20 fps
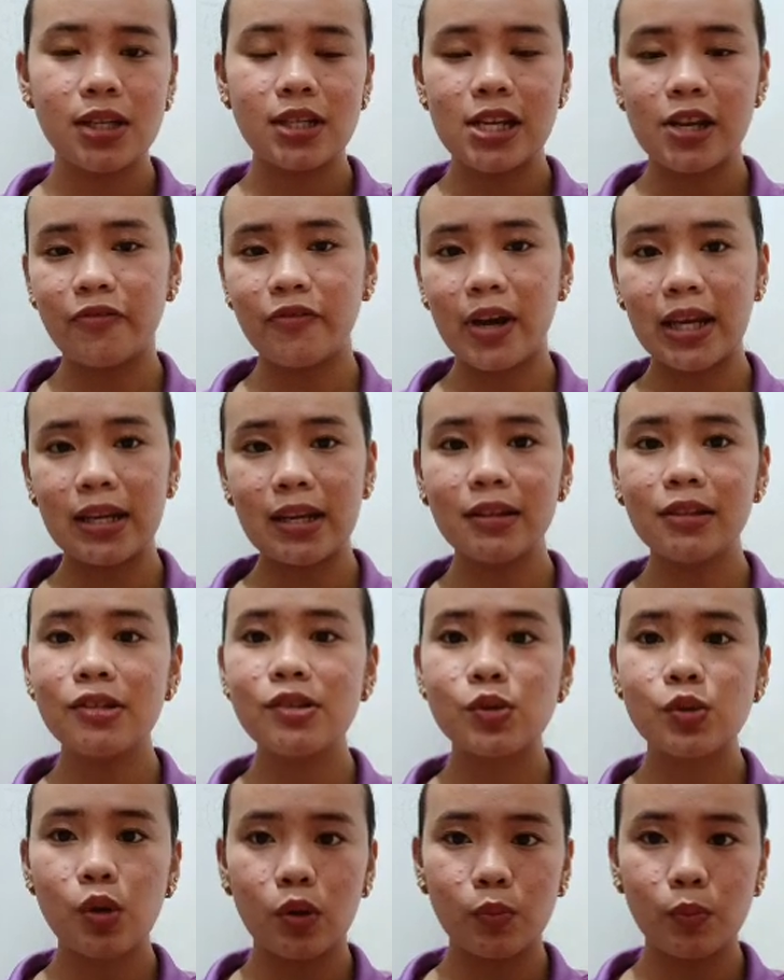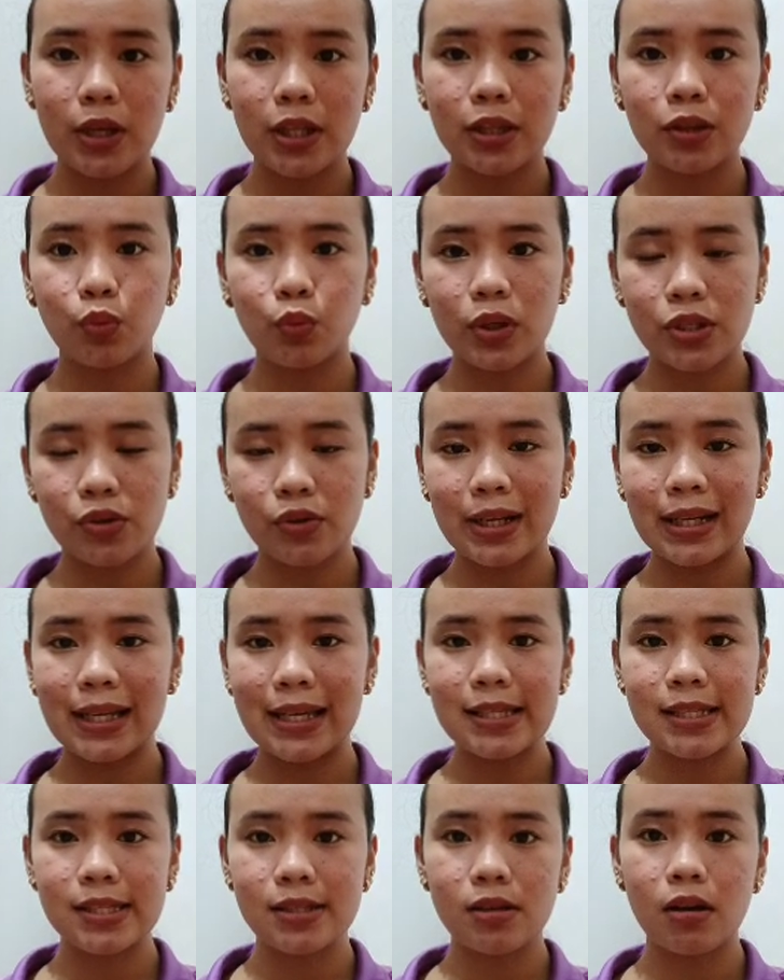The final installment was
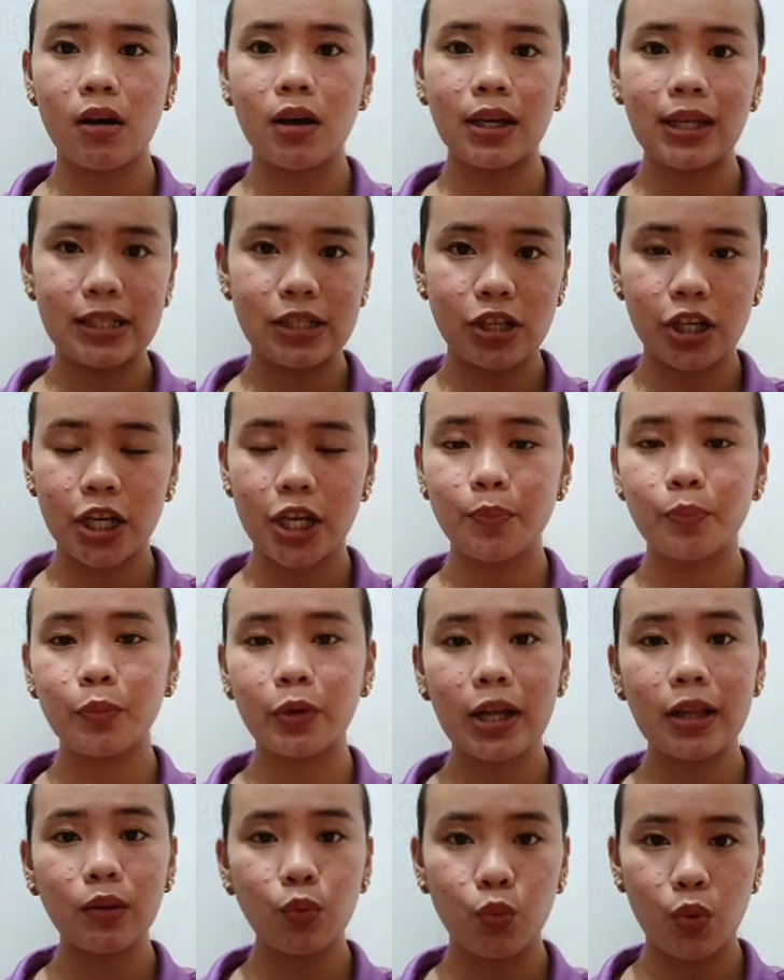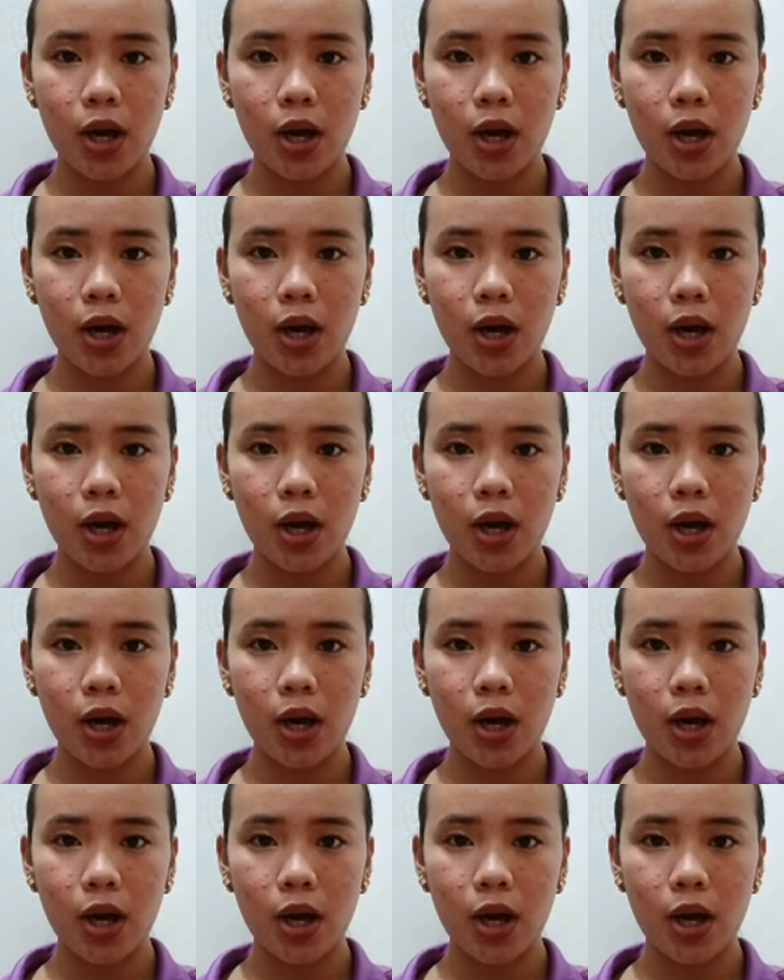released in the April 1,